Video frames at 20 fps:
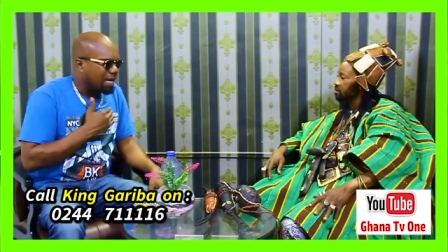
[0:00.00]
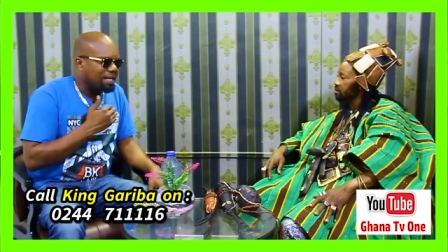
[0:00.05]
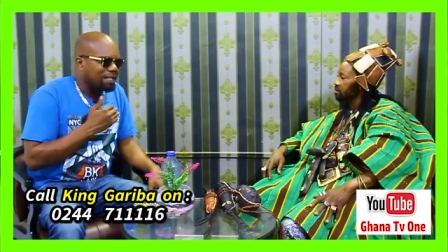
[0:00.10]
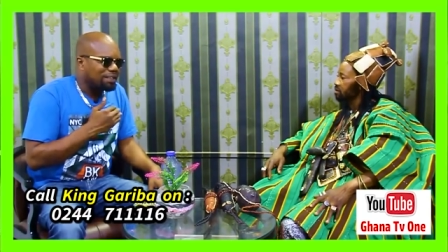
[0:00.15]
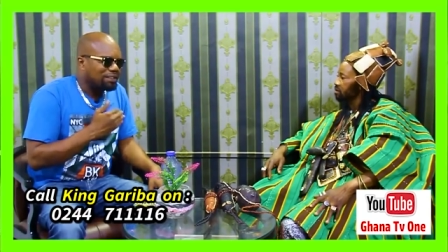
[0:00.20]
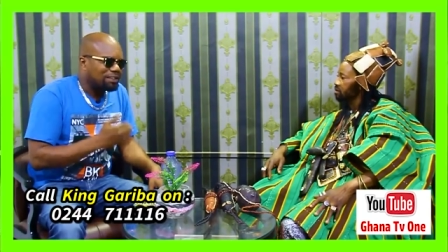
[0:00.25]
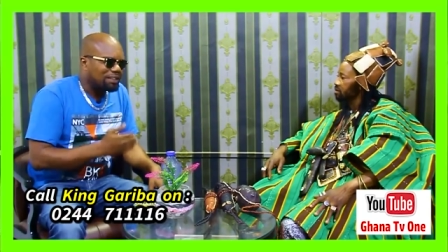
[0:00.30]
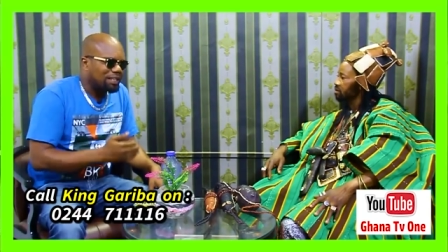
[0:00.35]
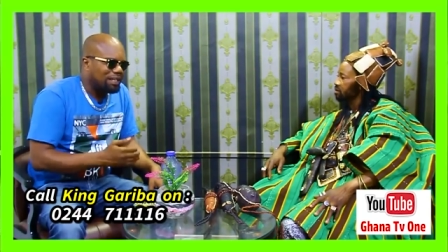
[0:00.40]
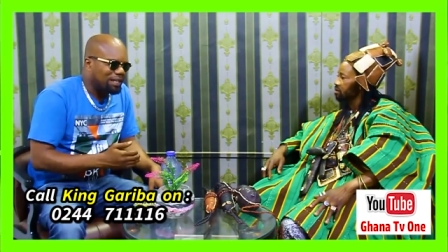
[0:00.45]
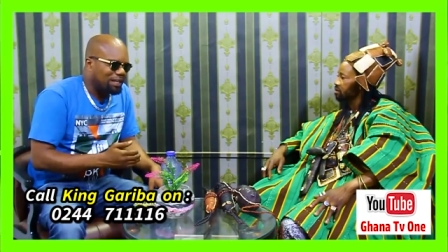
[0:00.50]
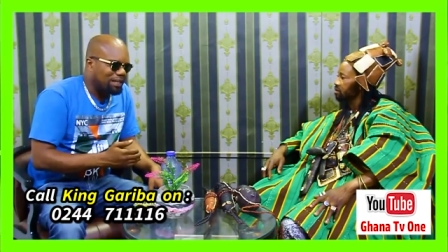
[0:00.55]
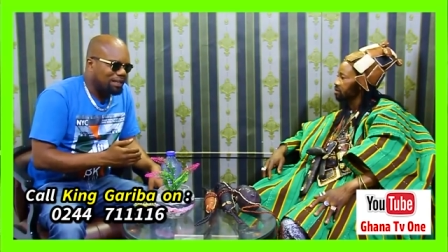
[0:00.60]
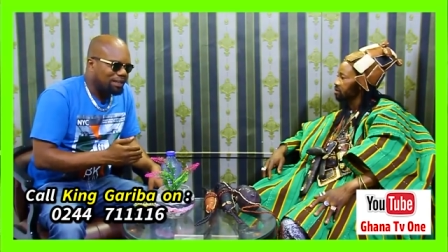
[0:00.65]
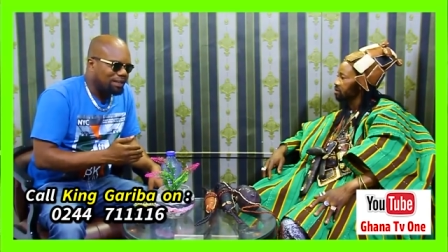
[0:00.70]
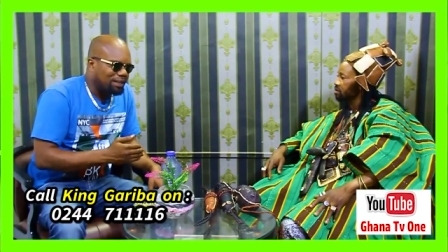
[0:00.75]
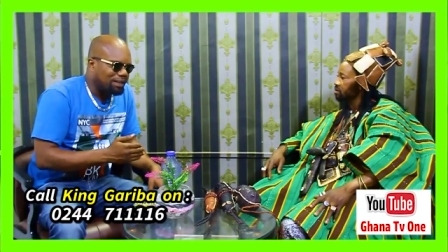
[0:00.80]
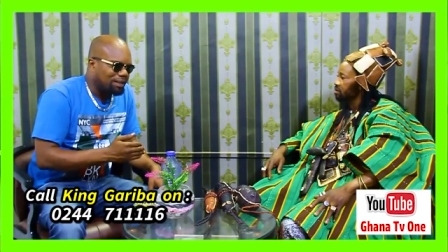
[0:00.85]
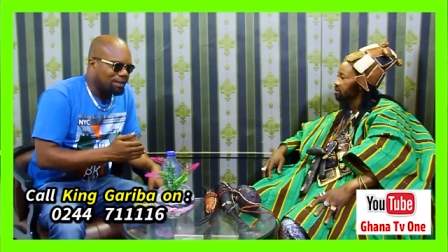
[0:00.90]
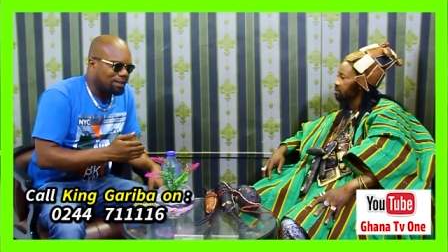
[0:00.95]
I say,
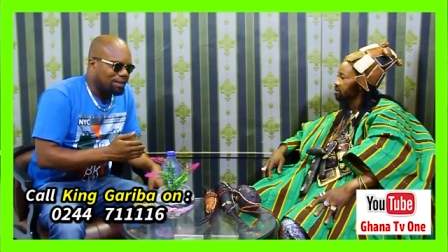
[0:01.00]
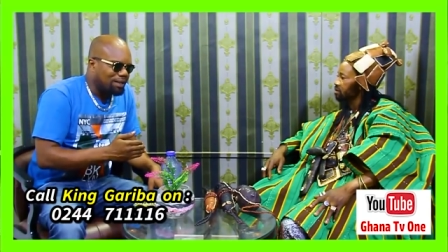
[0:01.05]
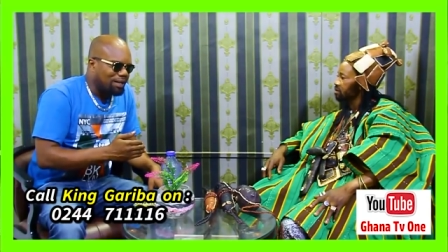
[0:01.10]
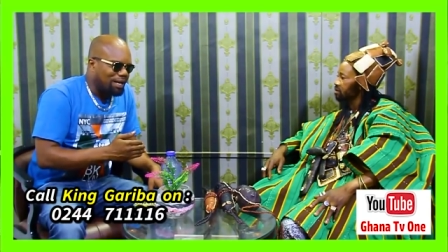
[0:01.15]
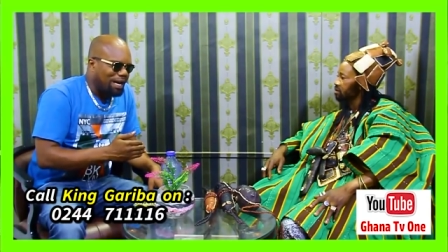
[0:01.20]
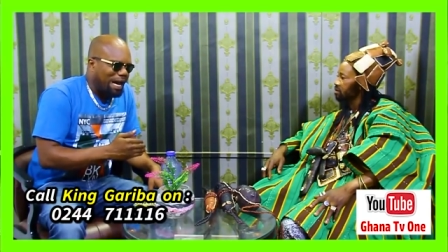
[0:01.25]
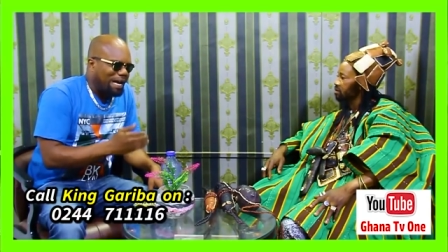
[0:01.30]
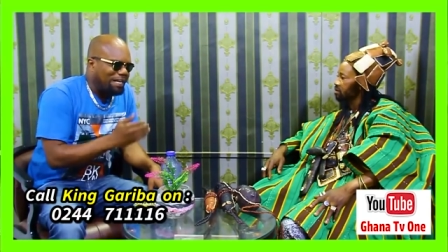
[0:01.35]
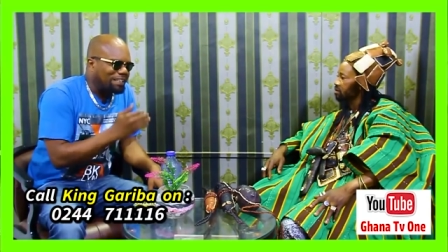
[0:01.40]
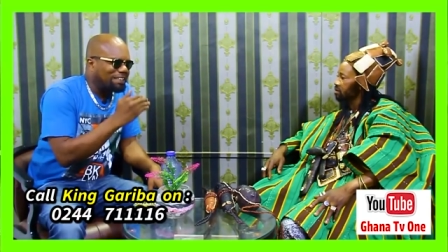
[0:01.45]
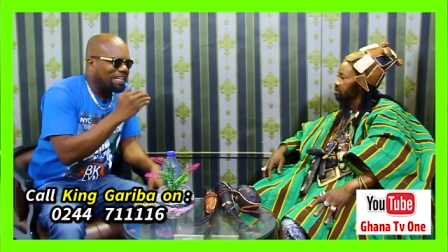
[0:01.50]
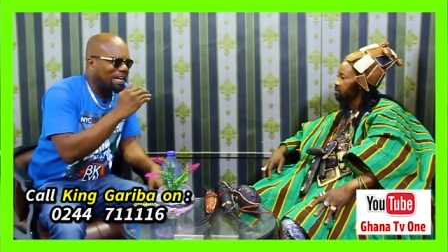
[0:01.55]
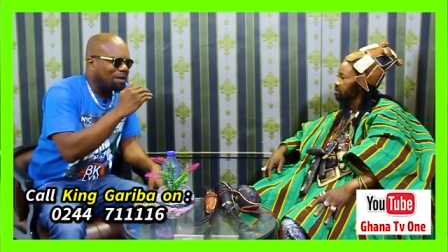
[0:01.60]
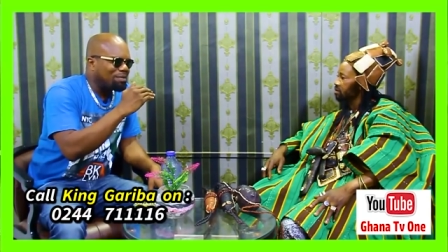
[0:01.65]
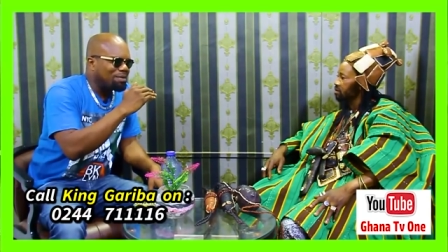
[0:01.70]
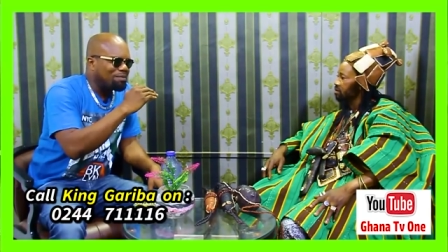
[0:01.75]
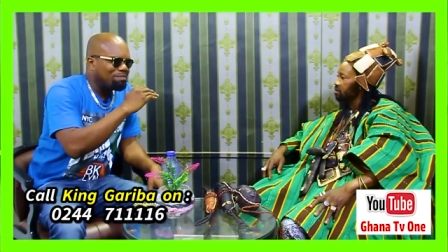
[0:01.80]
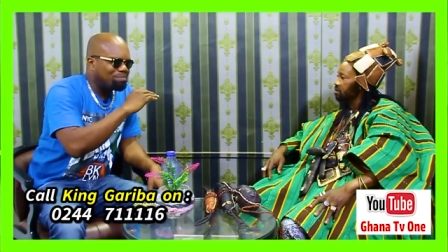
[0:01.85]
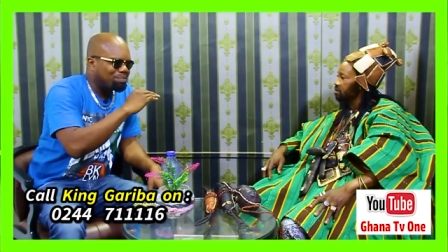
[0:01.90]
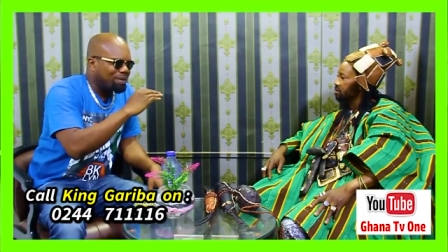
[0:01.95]
I dear
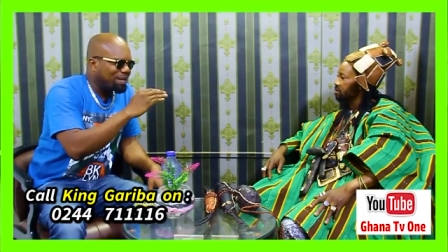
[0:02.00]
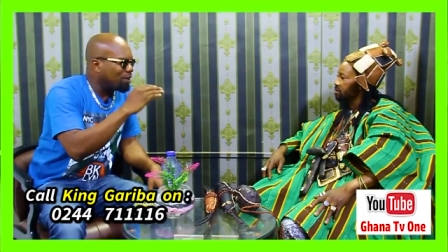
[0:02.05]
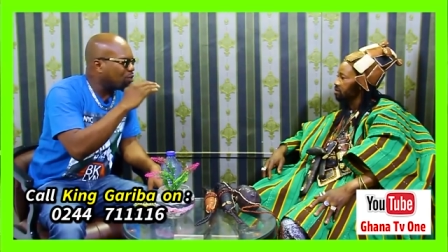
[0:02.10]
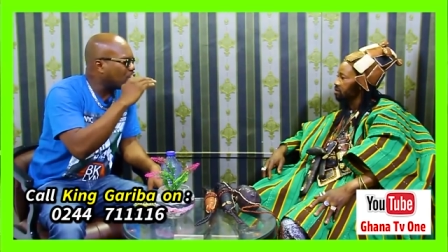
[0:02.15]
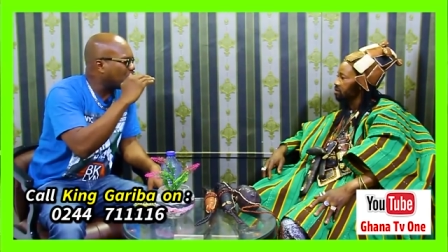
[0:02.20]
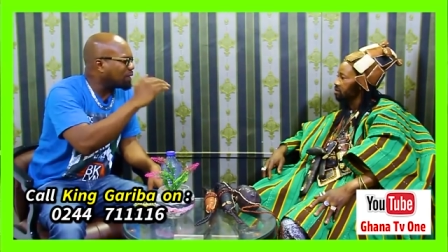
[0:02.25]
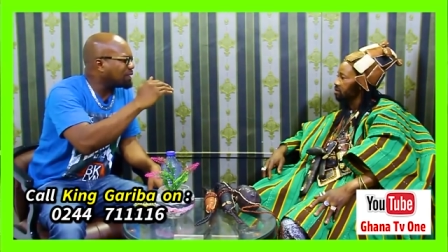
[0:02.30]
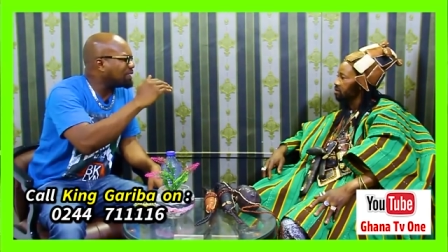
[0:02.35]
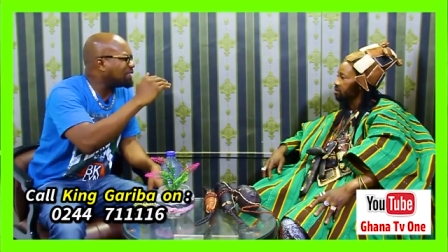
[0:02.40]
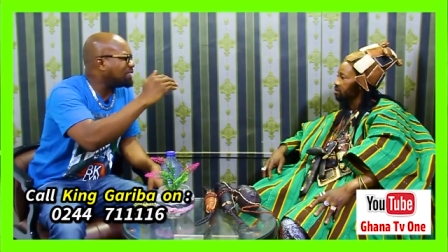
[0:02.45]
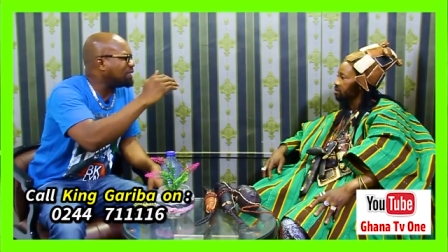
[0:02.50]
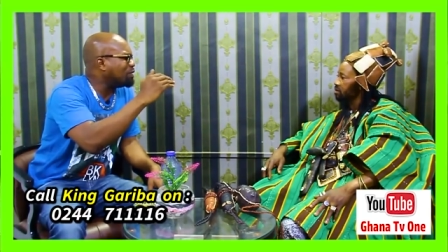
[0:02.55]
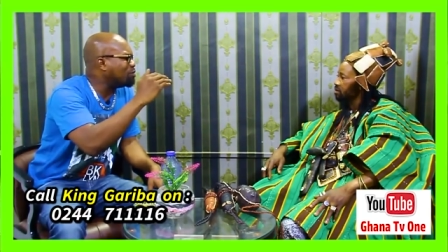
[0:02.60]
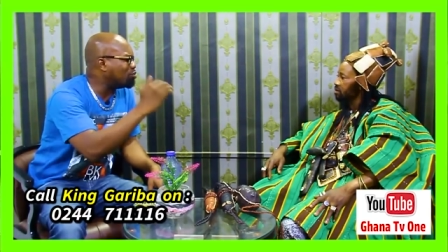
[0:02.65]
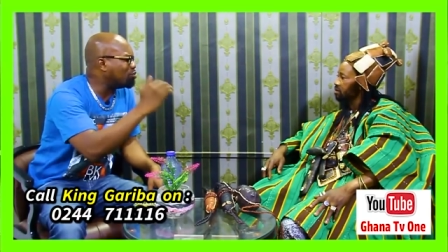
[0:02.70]
men pay quasi